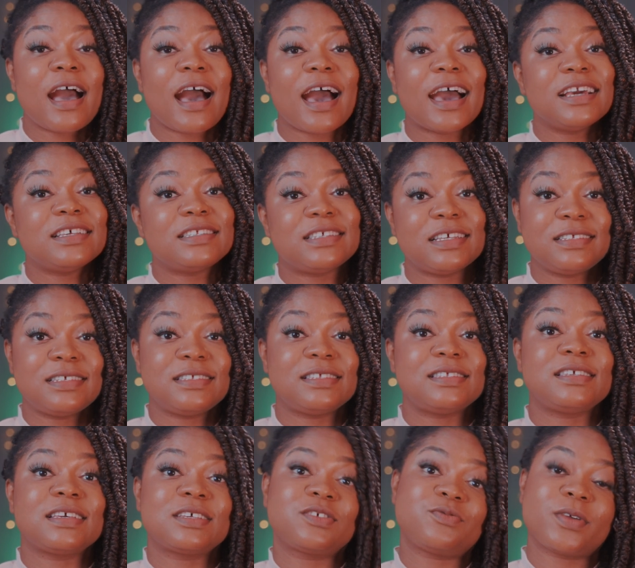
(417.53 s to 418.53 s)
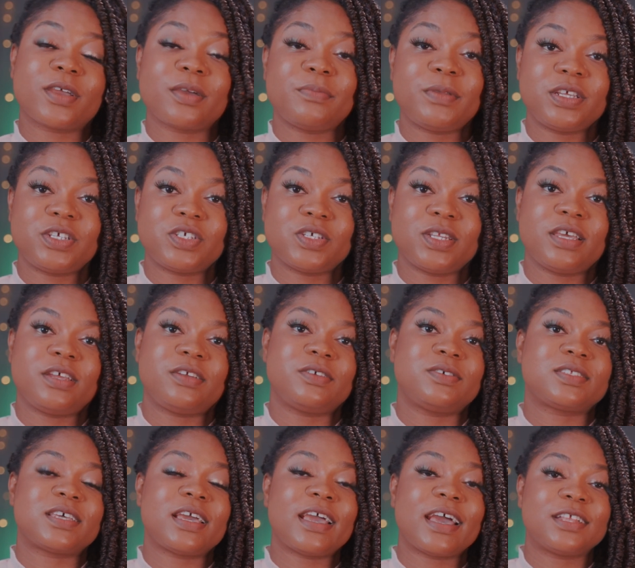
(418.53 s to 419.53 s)
I sent in 6 recommendation
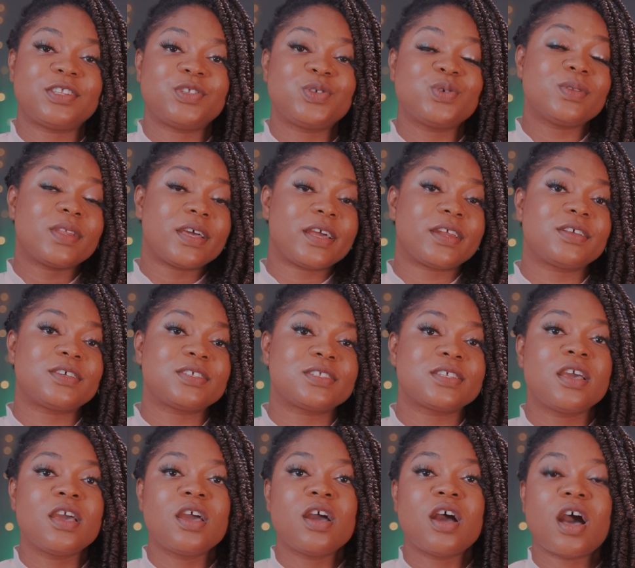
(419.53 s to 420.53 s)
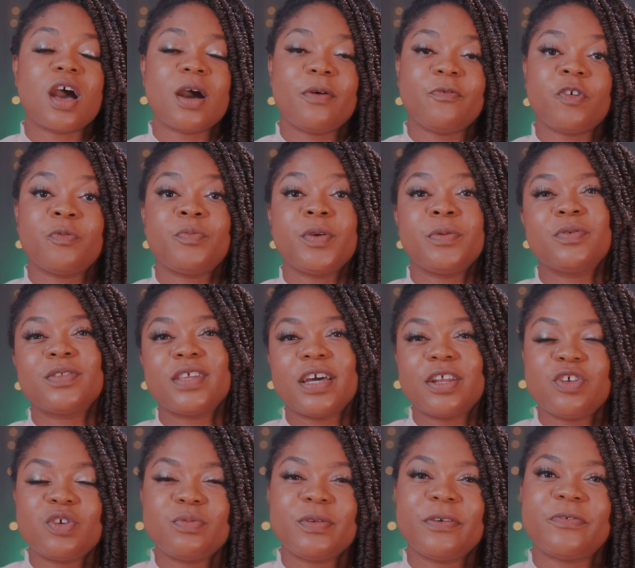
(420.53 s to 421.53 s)
letters. I had 2 letters from people
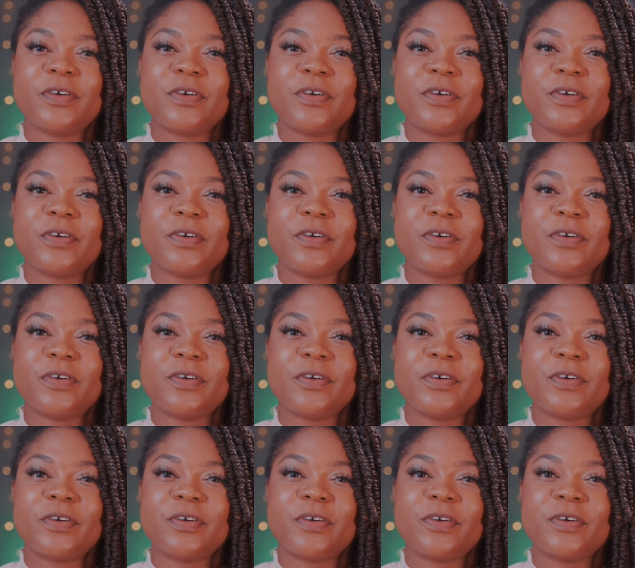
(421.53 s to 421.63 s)
that knew me